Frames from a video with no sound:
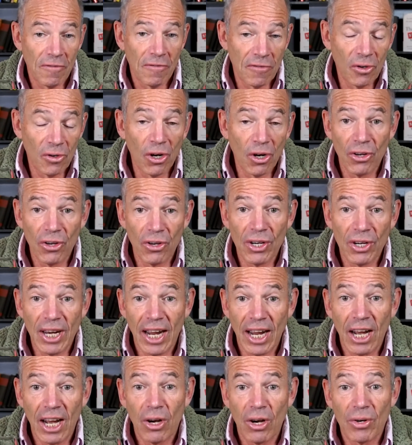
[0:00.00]
further
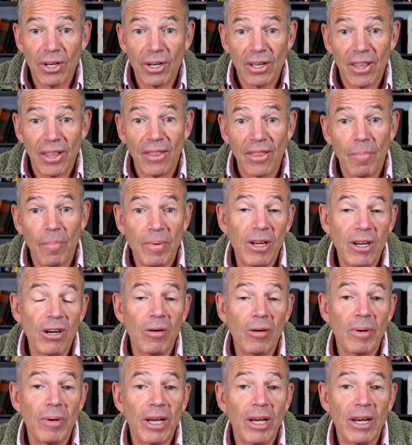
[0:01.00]
down the
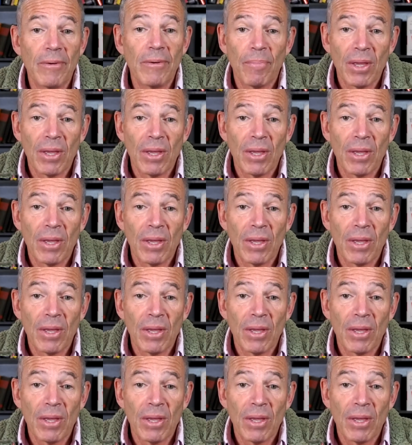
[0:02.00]
pyramid